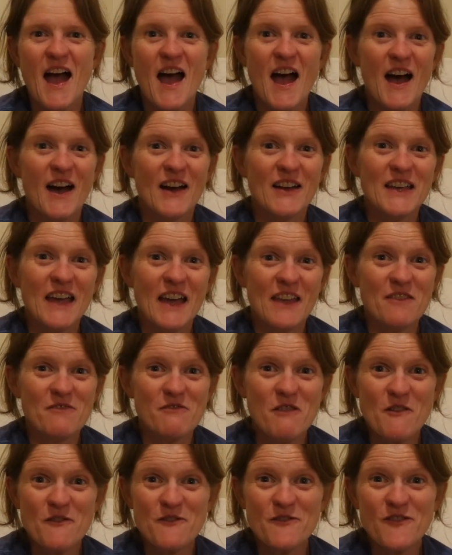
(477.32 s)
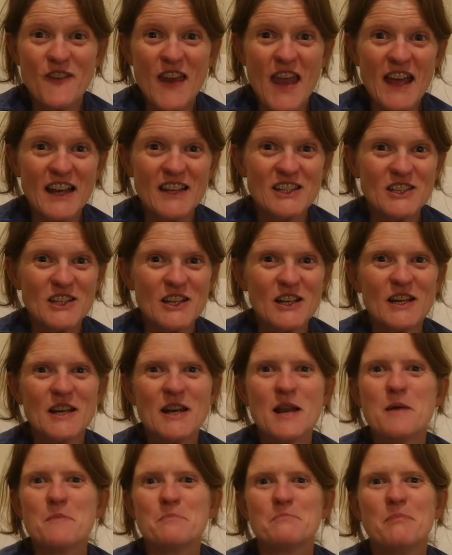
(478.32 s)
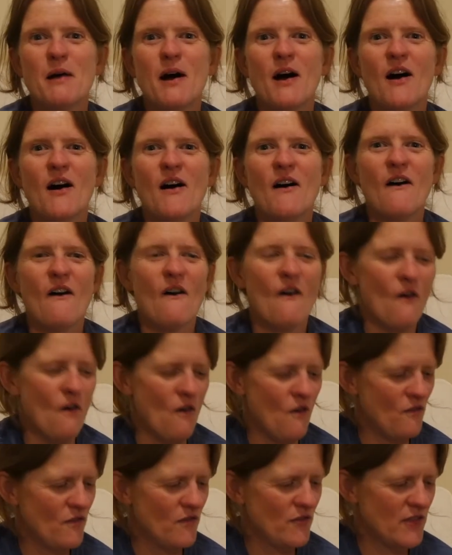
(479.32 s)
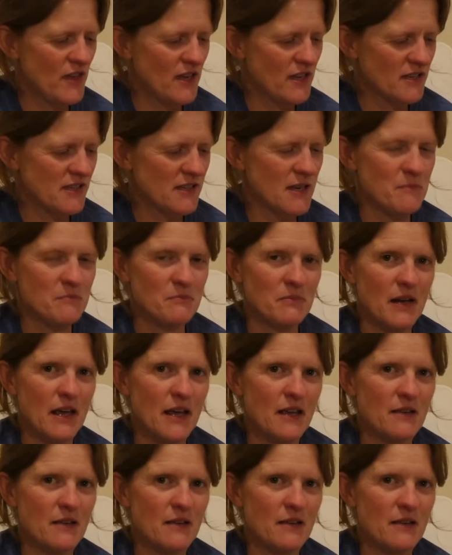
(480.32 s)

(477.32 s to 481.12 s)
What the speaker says: Okay, the reflection part of the assembly,